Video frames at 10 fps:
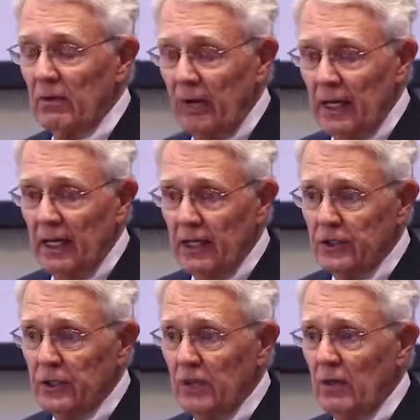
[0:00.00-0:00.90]

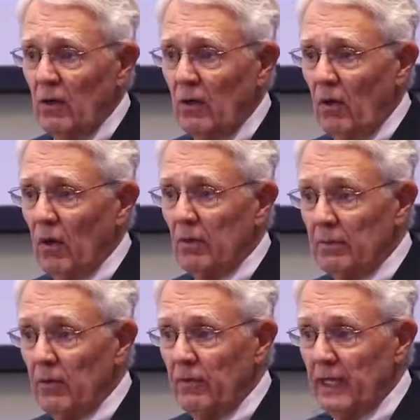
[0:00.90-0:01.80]
radiation or
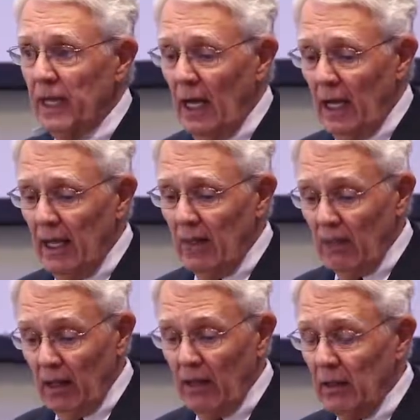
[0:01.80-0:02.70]
removing the eye?
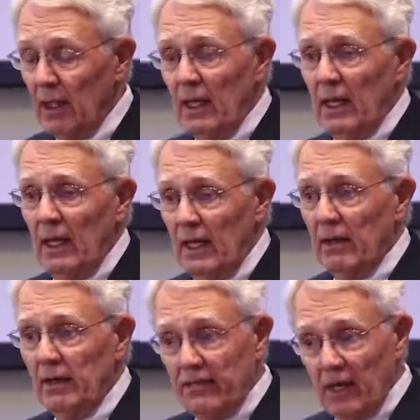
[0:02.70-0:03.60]
Well,
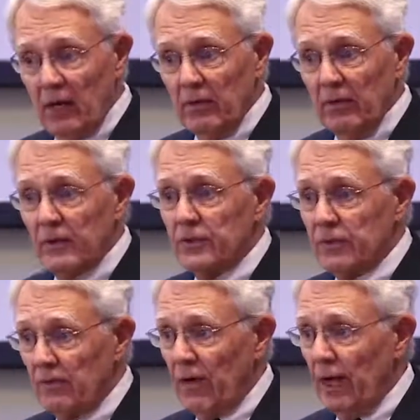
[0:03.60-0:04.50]
they found the
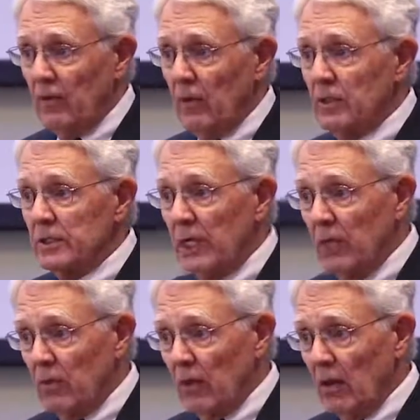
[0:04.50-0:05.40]
survival was
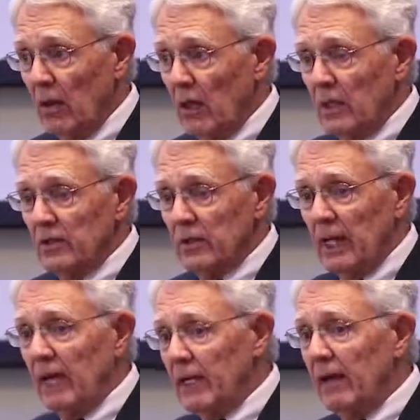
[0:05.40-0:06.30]
equal. So
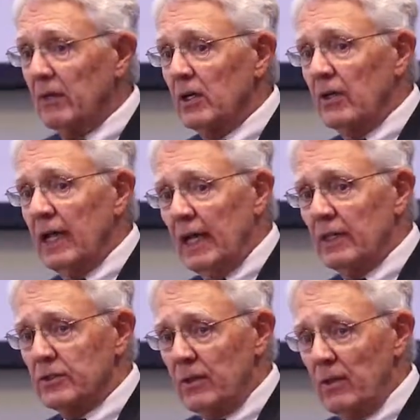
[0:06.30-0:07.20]
that gave a good
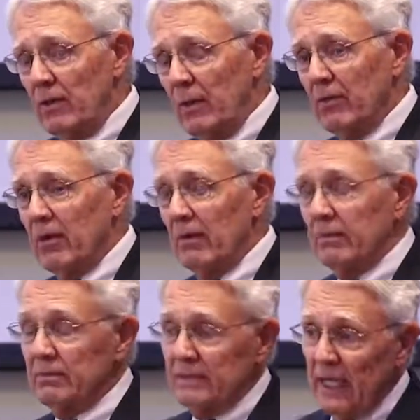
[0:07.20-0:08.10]
answer. We were
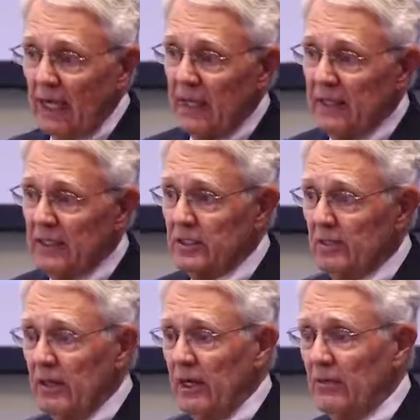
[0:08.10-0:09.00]
not
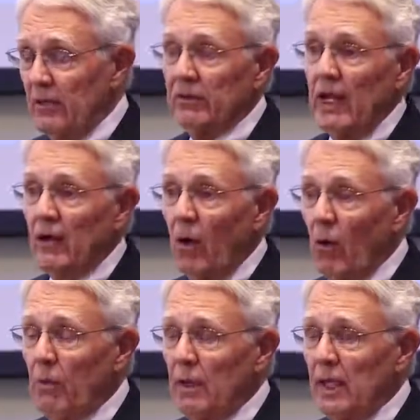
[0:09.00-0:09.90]
anticipating, we were not
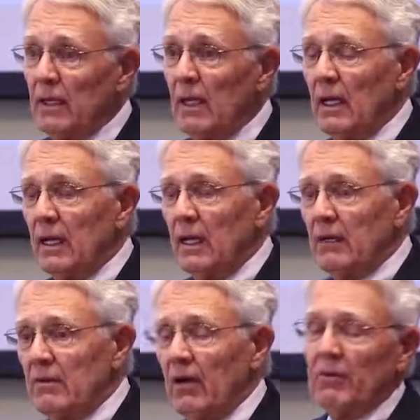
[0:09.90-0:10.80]
hoping,
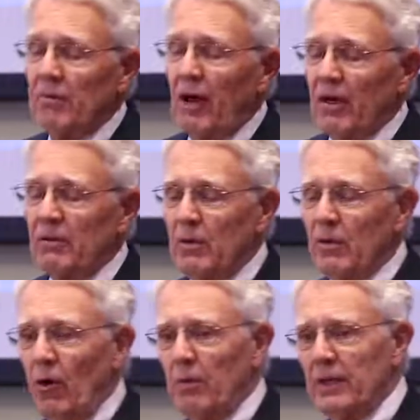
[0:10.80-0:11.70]
well, partly we
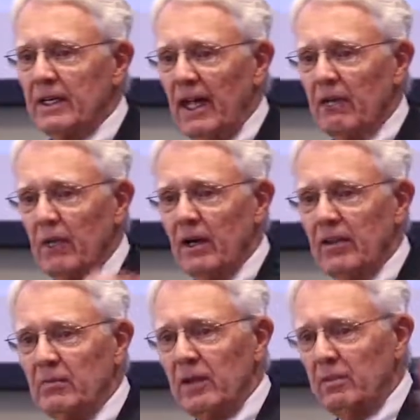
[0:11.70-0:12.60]
were hoping to have one of
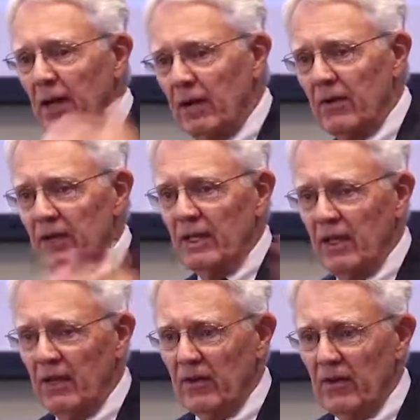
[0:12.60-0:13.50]
them be better than
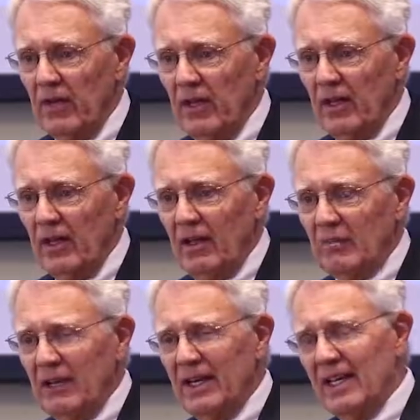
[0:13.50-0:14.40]
the other,
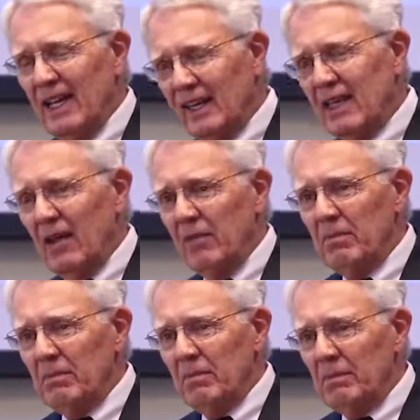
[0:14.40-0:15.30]
but it ended up